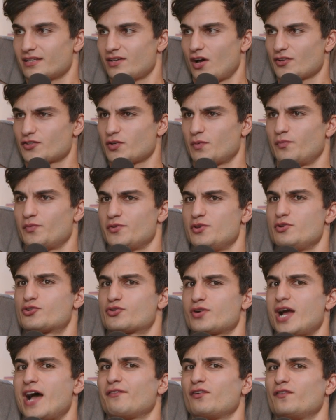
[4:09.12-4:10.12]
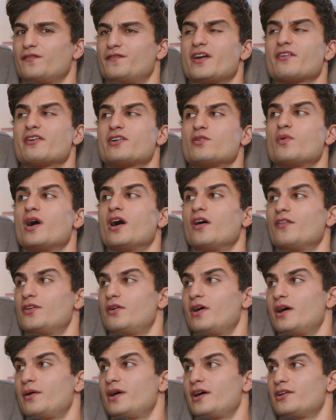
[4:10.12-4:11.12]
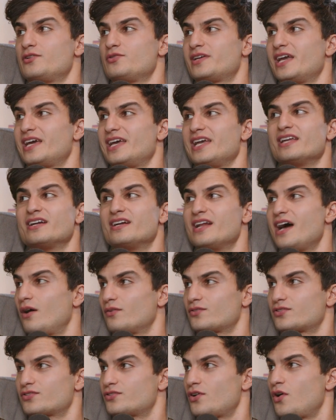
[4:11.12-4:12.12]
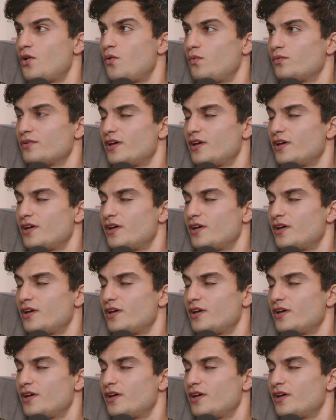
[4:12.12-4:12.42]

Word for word: Also, you travel very well though. Well, you get in and out so